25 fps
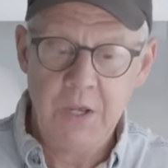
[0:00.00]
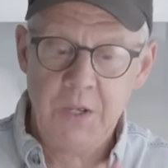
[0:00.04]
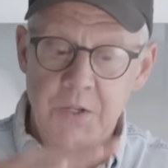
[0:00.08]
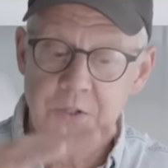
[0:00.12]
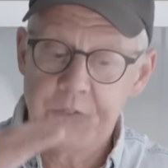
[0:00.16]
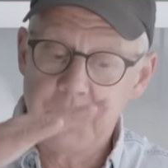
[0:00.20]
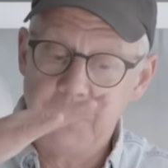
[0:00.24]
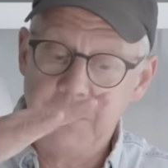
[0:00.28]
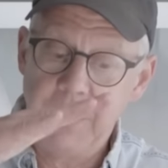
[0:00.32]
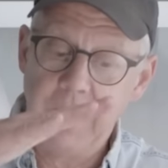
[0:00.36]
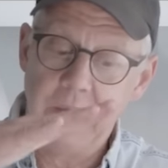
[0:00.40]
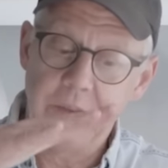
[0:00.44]

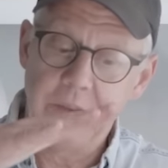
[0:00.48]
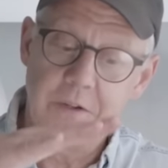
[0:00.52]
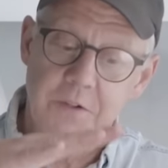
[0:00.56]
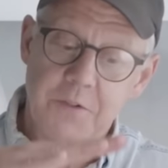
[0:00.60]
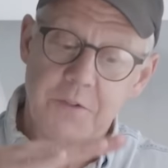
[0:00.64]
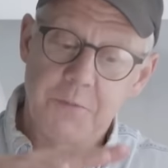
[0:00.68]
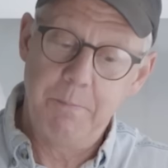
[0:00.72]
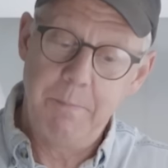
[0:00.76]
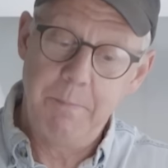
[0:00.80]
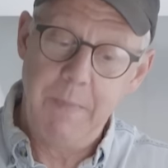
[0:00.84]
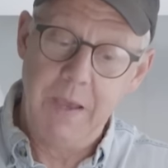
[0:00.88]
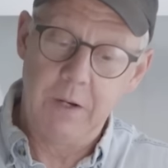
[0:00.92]
So now
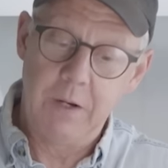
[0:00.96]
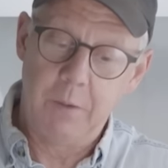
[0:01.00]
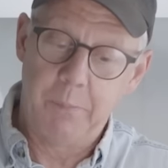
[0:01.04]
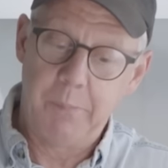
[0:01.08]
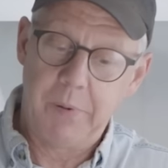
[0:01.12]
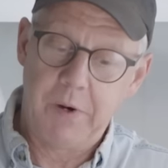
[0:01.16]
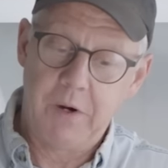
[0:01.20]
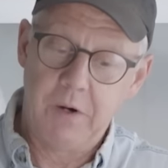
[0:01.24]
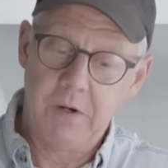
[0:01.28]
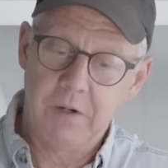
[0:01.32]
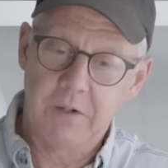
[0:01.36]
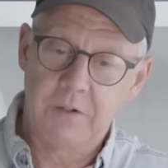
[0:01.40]
there's metal
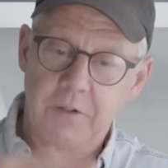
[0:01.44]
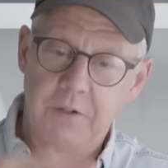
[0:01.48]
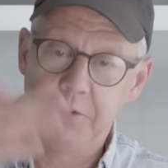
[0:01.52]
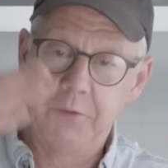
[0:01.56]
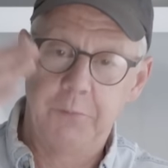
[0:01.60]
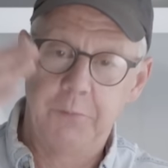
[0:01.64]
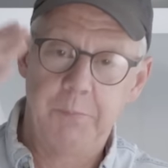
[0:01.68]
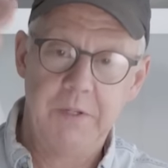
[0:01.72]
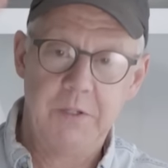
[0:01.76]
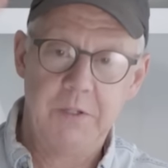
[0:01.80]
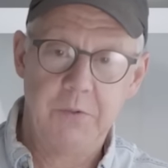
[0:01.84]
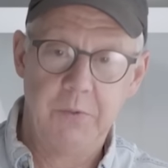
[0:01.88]
particles
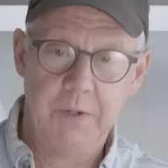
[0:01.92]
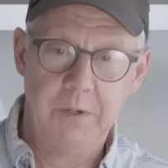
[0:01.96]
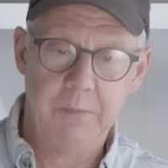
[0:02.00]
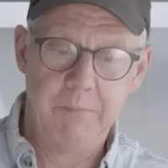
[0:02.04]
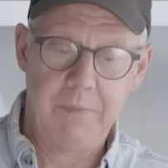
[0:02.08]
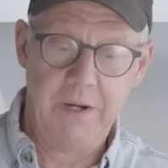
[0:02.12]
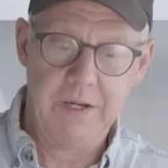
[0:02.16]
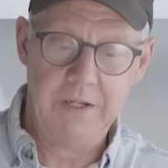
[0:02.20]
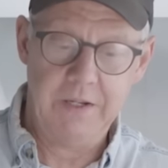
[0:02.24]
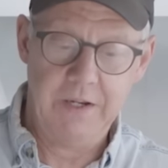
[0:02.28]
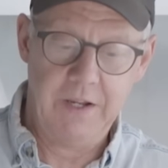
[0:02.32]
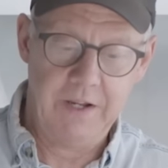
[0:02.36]
between
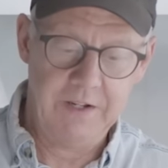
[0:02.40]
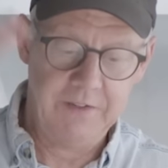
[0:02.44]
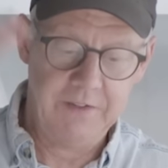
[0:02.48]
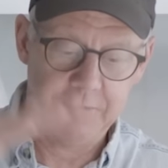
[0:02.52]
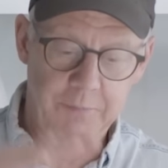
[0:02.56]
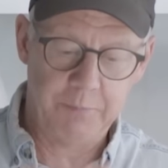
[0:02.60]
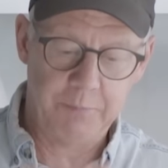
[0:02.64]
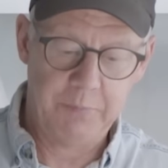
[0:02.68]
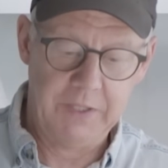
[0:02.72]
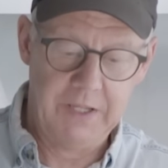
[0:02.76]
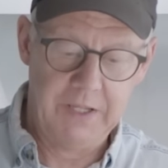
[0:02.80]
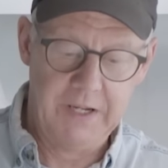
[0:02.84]
my
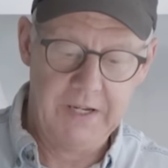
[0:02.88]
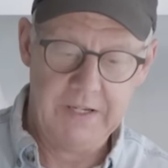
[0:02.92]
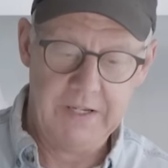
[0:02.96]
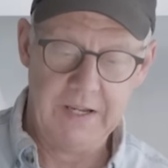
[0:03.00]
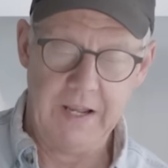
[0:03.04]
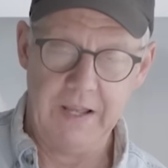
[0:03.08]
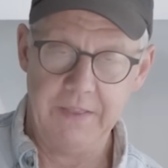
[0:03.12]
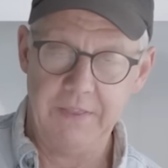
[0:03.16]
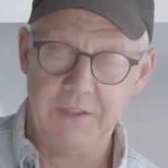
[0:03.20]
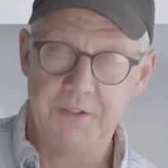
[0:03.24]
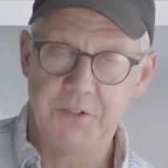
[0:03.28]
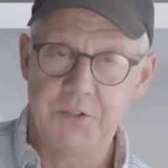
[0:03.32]
knife blade
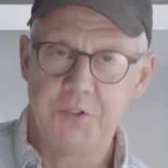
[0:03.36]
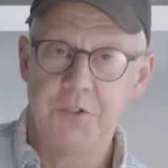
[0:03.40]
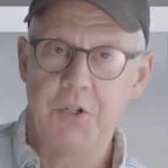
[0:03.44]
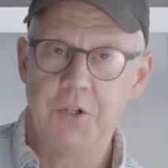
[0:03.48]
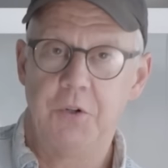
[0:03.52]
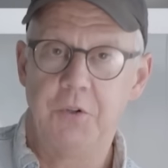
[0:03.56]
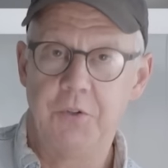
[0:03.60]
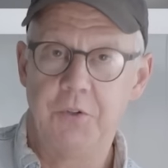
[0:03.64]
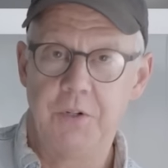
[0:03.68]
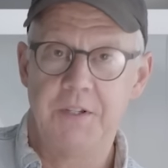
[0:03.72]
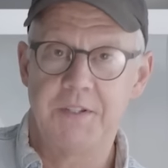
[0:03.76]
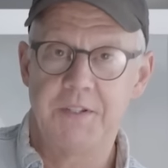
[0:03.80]
and the
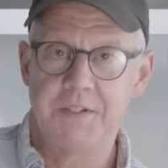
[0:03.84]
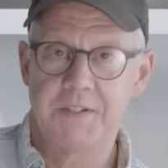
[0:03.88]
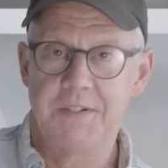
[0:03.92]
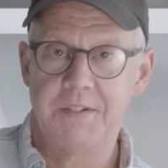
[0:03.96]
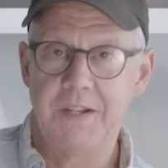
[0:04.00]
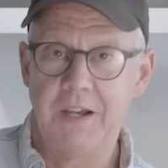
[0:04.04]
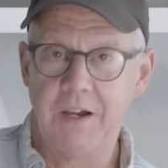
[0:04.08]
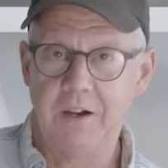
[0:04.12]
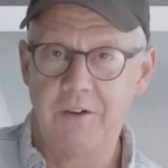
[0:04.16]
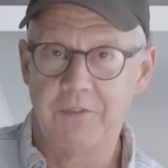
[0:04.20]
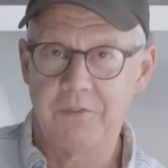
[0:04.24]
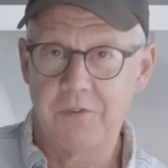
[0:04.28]
stone
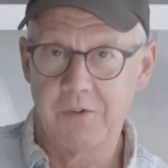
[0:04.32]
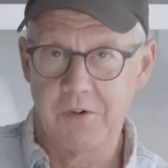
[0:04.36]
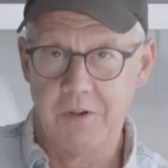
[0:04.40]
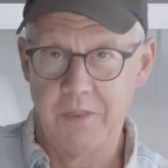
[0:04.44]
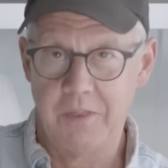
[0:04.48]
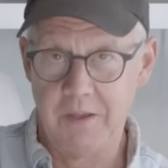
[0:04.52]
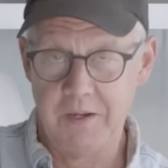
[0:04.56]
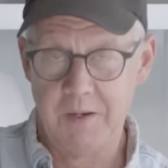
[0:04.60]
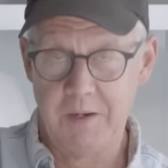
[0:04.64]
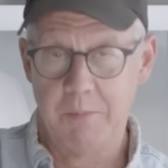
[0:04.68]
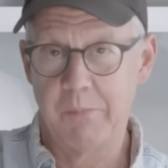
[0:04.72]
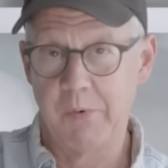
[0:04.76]
itself, or
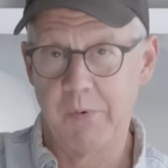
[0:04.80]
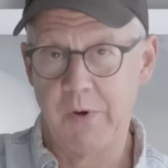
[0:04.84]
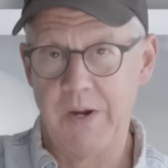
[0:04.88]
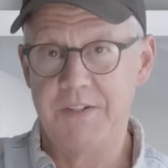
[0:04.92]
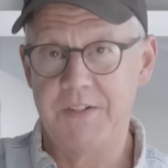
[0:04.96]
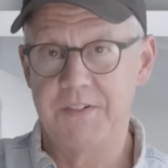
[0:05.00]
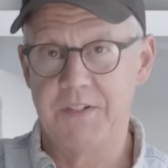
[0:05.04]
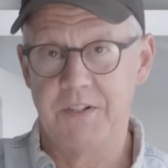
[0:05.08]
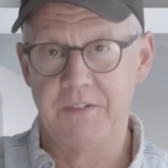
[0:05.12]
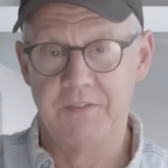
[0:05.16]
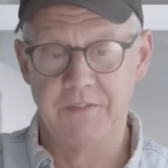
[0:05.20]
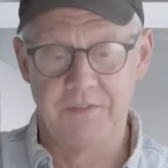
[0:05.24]
the
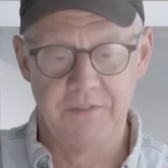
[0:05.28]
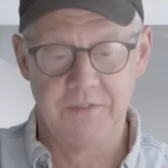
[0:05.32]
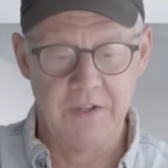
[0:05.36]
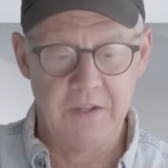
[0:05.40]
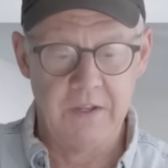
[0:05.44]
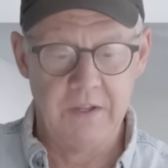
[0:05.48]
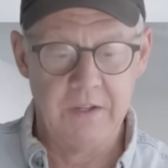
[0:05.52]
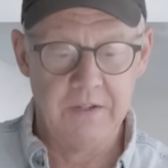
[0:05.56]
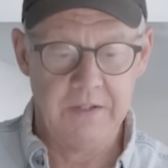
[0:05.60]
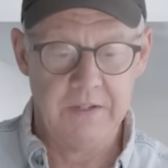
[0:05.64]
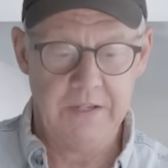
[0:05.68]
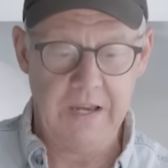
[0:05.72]
abrasive
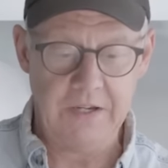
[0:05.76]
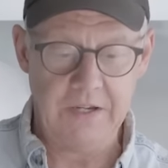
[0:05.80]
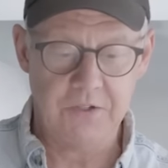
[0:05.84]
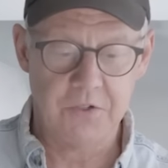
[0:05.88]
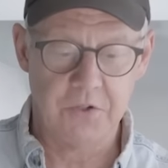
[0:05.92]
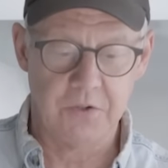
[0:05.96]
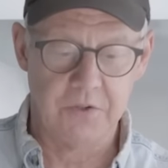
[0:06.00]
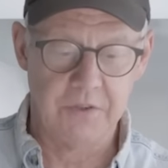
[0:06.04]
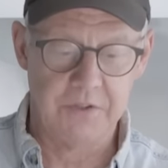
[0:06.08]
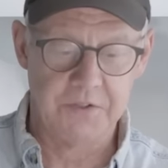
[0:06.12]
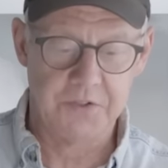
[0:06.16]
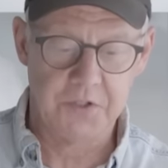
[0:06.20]

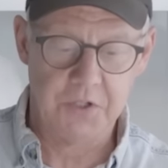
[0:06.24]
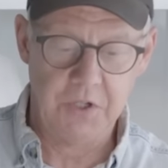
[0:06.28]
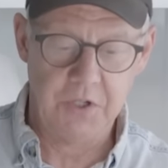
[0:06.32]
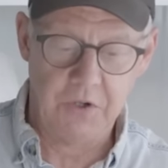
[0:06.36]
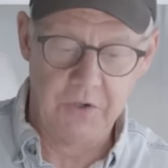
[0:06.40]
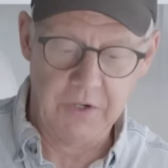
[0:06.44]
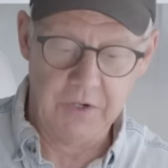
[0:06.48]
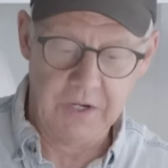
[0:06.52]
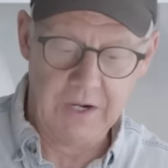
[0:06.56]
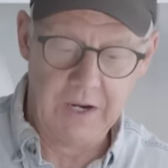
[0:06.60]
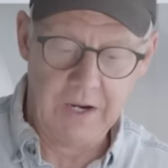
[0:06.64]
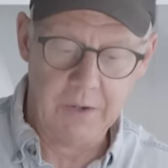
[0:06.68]
nature of the
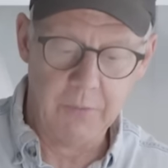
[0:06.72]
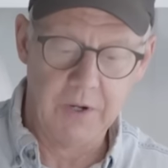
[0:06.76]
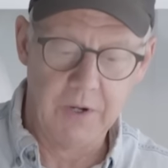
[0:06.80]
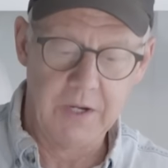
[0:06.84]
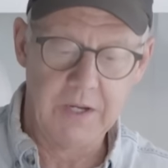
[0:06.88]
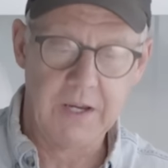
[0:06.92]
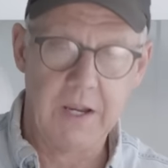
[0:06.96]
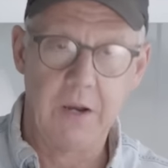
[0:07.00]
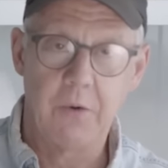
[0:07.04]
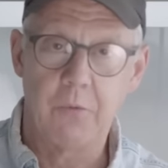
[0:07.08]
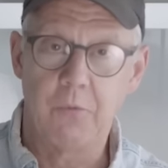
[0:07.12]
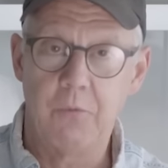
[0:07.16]
stone, and I want
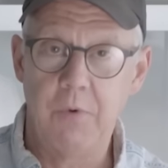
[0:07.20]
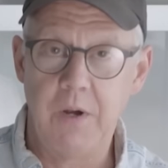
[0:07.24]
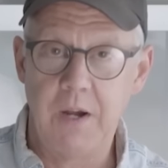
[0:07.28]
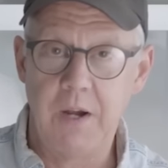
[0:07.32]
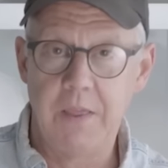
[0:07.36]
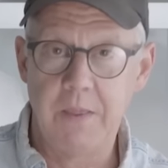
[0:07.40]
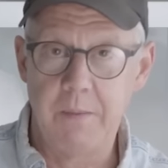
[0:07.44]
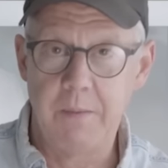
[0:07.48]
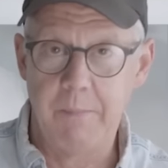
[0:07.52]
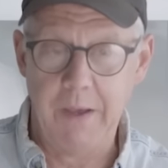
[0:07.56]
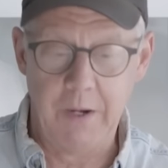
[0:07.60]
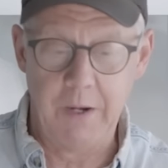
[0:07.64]
to get rid
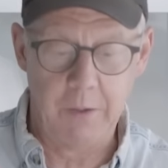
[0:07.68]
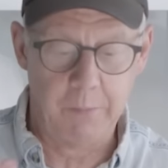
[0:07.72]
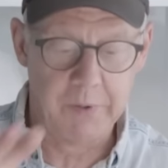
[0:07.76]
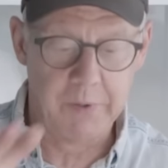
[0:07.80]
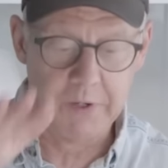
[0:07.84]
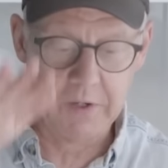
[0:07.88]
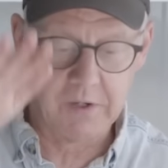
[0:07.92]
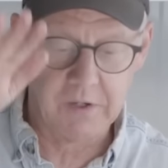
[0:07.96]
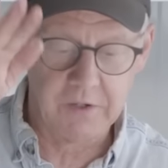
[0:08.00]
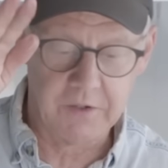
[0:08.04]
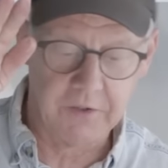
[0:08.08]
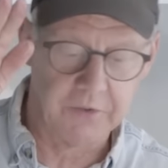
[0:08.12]
of the metal
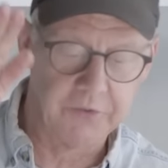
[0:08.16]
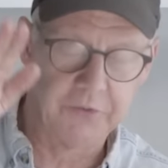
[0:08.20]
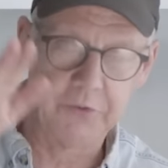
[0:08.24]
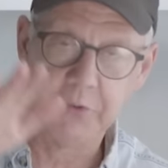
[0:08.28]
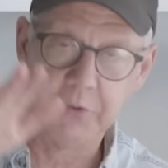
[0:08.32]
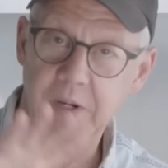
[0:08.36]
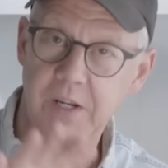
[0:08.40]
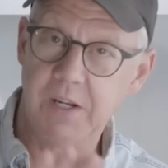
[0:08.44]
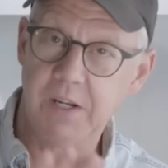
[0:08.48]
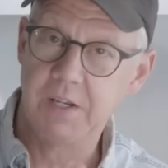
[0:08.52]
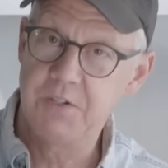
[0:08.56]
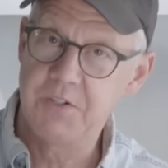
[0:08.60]
particles
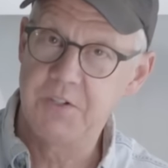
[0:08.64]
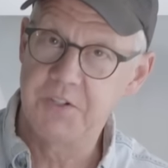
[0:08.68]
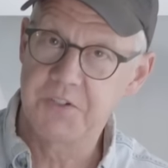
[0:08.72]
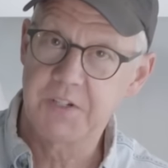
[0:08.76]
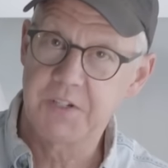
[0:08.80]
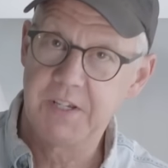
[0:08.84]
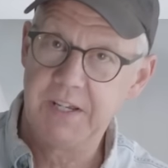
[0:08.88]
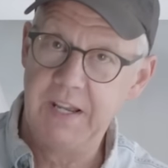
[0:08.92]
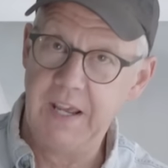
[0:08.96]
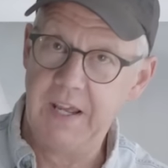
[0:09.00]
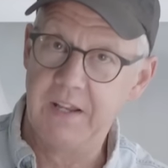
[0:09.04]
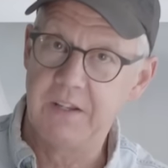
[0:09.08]
so I can
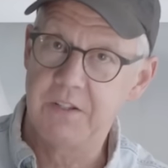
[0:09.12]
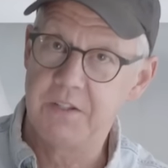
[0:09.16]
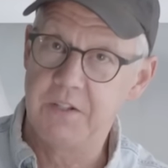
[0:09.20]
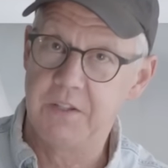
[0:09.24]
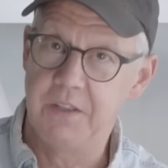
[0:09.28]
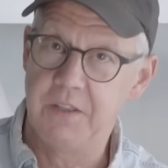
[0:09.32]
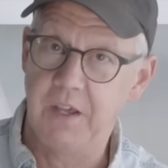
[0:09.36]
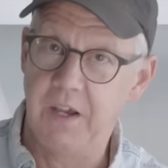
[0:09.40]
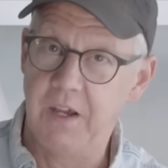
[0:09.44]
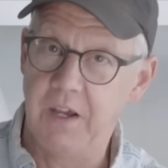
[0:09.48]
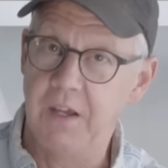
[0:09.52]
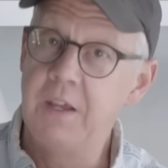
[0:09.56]
just get to
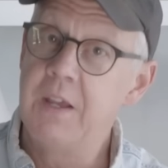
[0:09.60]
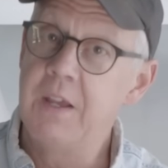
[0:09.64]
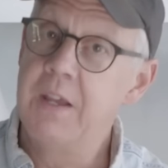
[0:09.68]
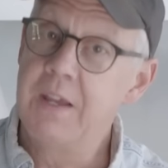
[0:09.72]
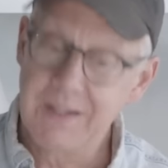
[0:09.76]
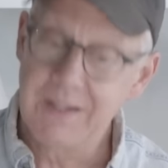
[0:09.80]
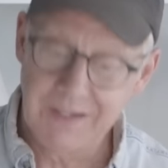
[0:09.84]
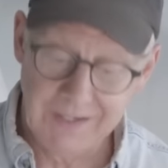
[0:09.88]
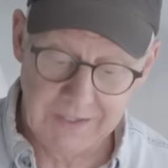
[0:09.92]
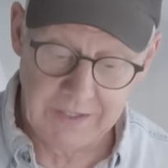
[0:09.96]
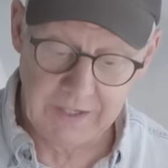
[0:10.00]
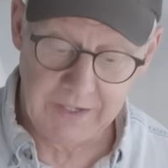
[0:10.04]
the
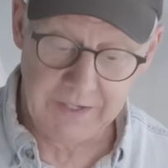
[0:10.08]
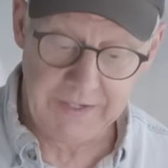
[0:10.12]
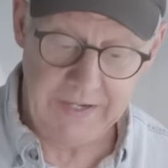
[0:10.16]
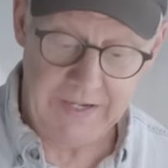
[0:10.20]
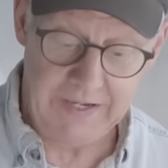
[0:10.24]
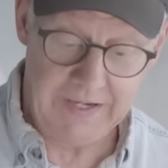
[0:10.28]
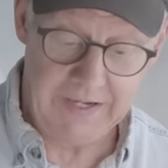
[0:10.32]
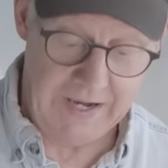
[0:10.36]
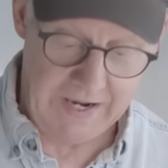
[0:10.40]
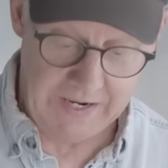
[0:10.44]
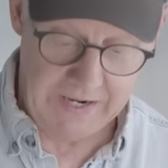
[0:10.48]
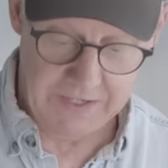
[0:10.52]

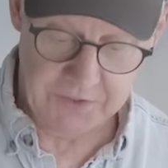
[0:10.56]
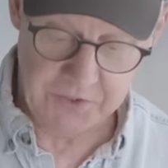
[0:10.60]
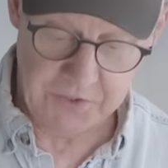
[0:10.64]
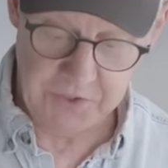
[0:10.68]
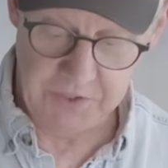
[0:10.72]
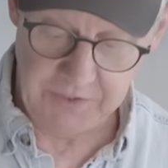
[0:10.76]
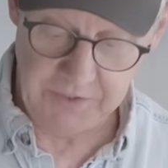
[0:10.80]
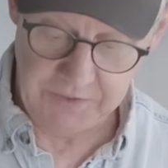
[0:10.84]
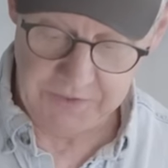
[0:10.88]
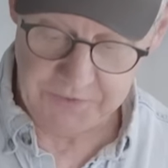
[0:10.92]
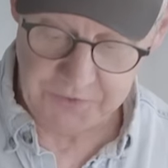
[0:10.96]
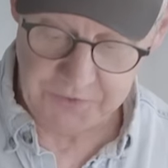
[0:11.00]
cutting action of the